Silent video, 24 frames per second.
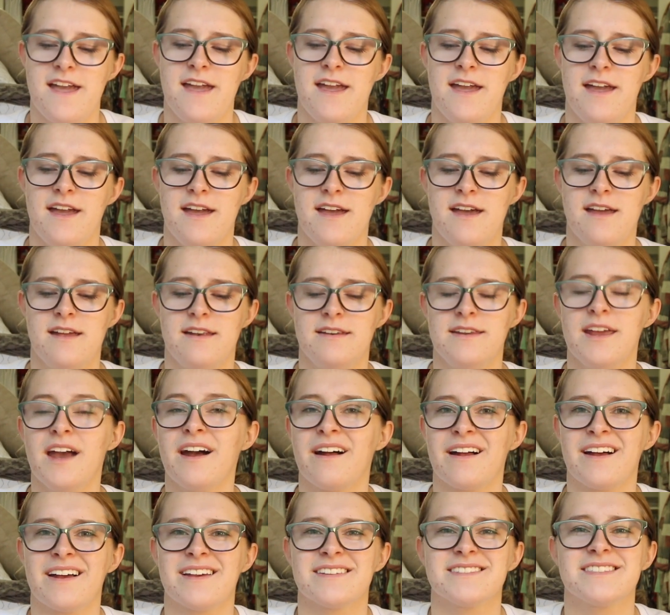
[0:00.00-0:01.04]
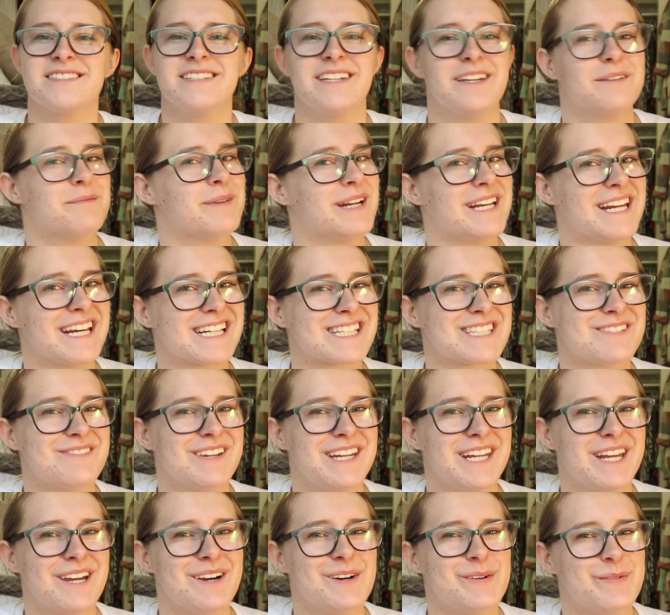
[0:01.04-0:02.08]
And yeah, I'll see you in my next
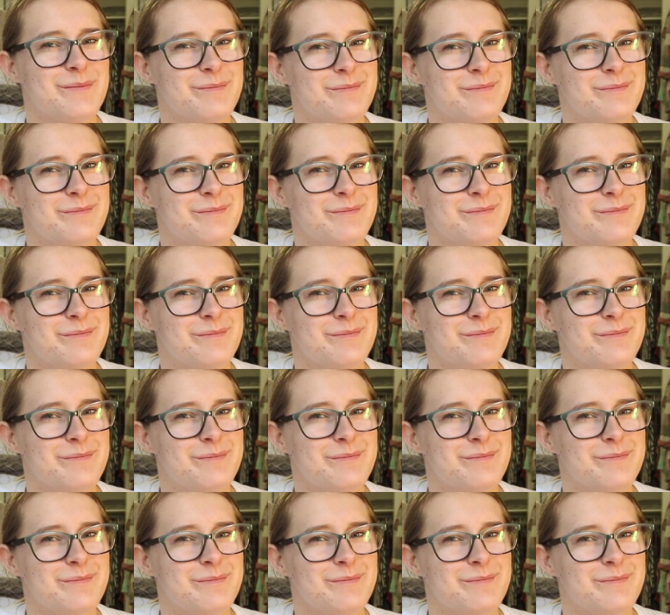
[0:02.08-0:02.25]
video.